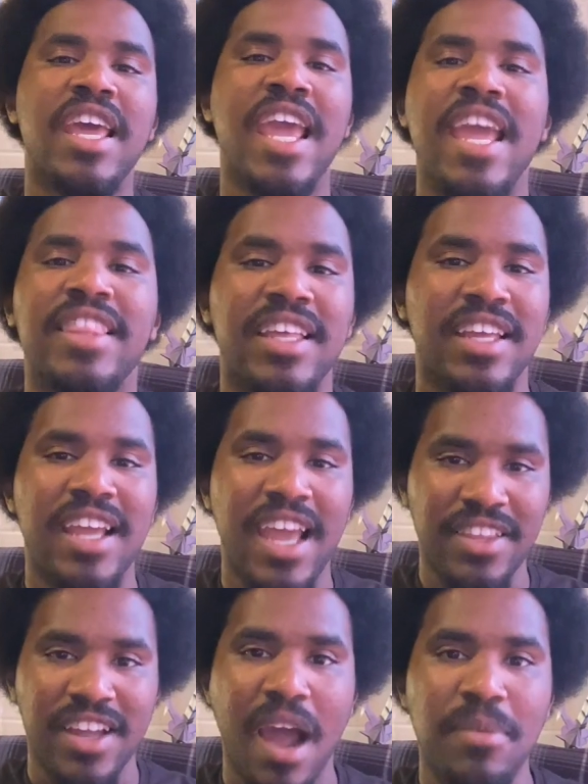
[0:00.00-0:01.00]
in
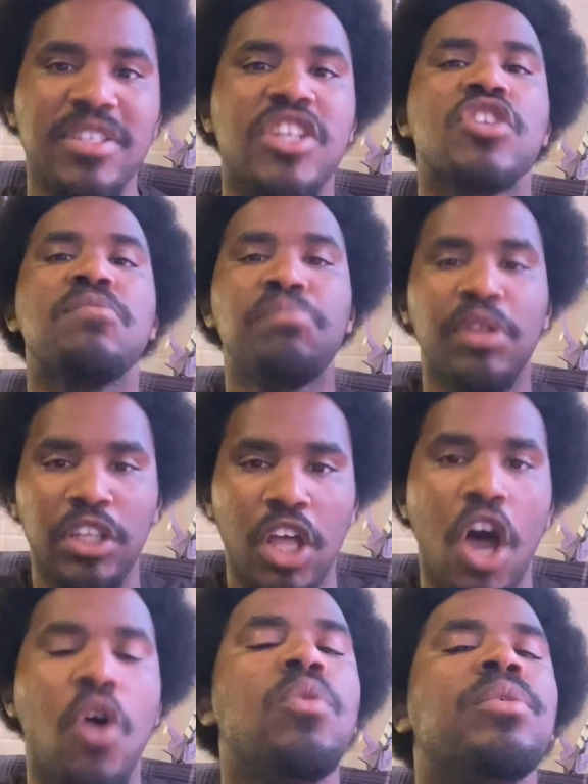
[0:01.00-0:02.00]
the comment section
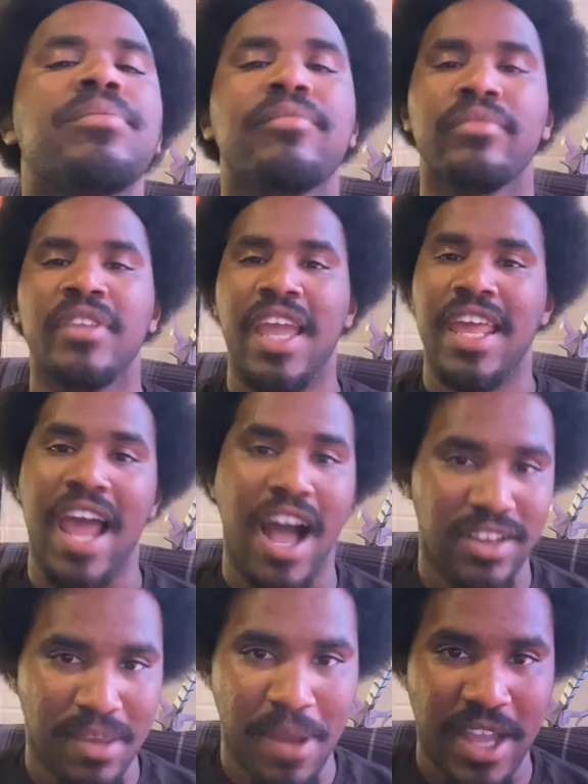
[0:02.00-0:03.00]
below, and I'll
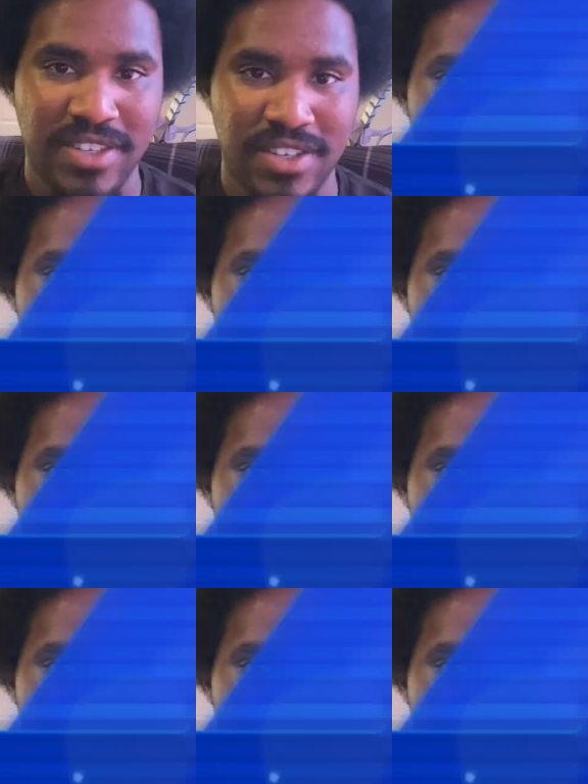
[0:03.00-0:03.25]
get back to